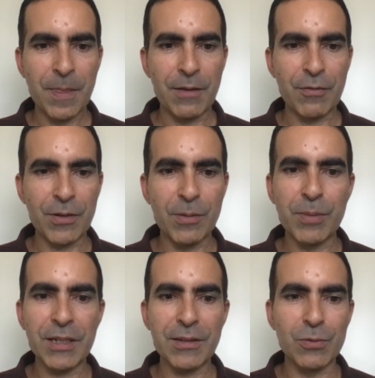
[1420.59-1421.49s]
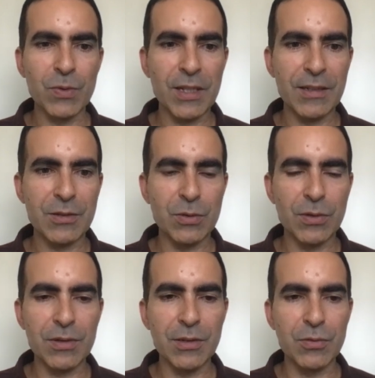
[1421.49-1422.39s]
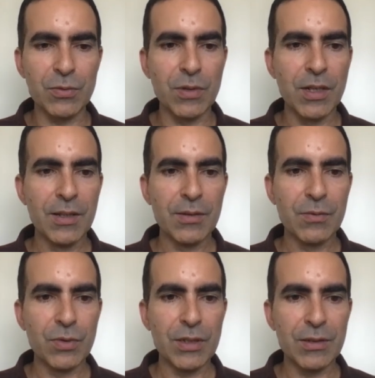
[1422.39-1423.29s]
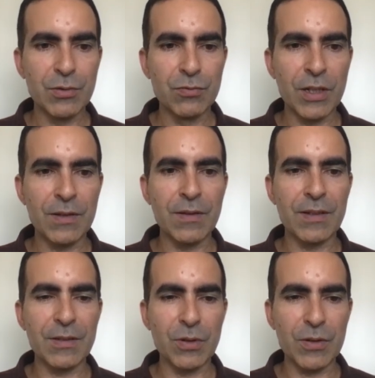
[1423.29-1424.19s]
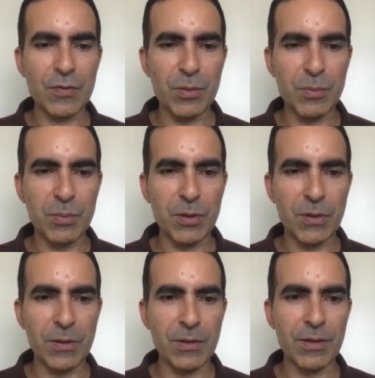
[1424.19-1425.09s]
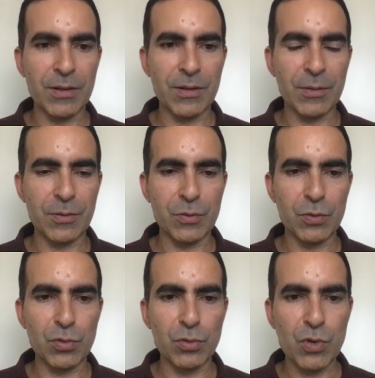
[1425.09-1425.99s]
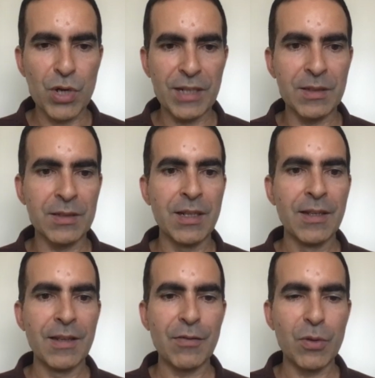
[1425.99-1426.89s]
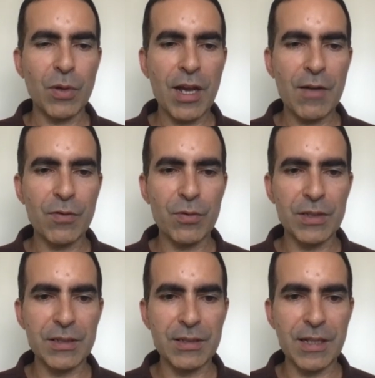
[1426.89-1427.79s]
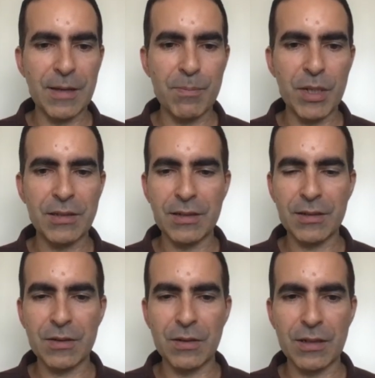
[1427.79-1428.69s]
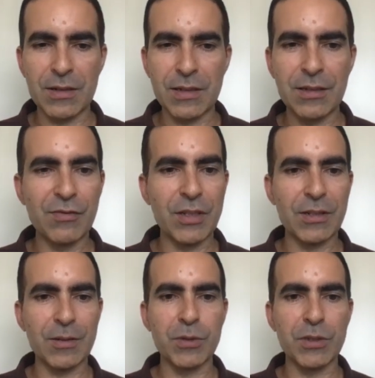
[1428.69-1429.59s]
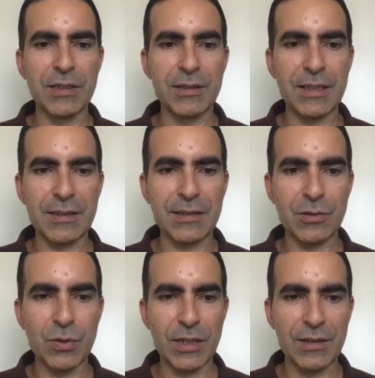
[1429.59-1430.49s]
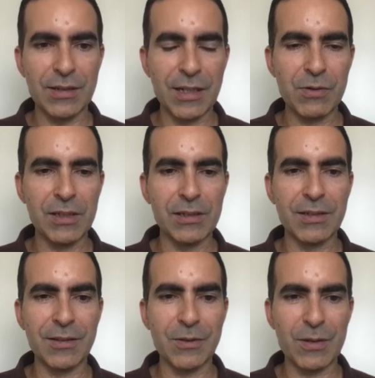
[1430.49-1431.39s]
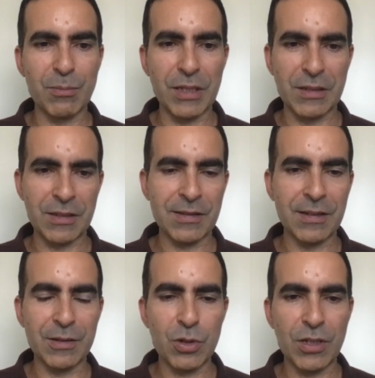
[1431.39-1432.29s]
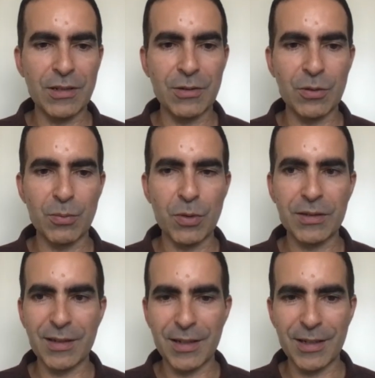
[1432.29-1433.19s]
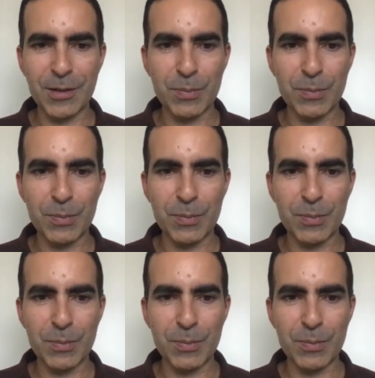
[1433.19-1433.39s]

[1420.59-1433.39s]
if I come back to 2 slides, you don't need to run this transformer model to train. If you have already embeddings on a significant protein dataset, you can directly take these embeddings and train your multi-layer